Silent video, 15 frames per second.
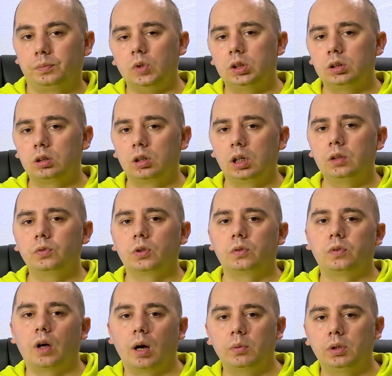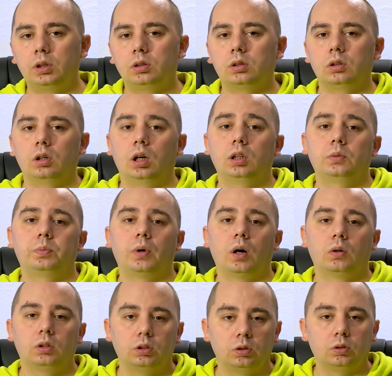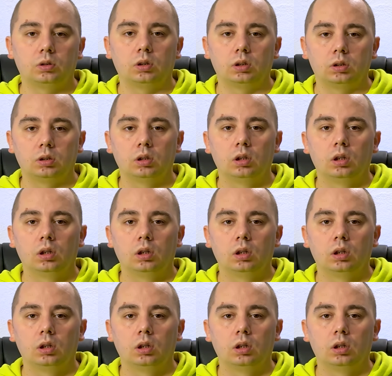It's great for families and power users.